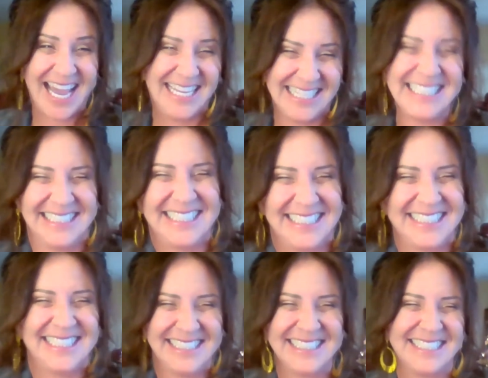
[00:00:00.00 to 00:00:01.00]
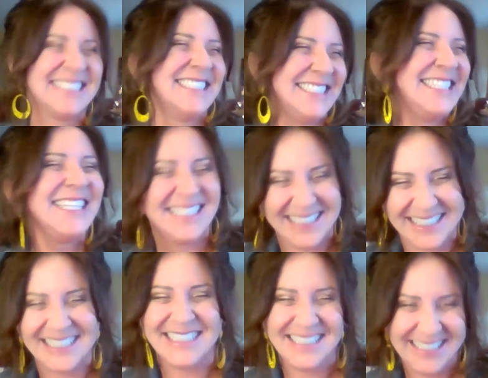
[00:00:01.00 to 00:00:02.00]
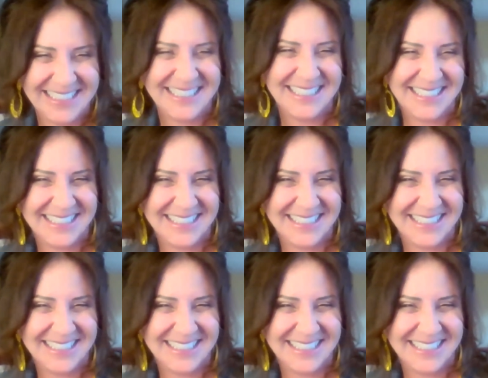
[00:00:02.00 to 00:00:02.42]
really important. So I love that you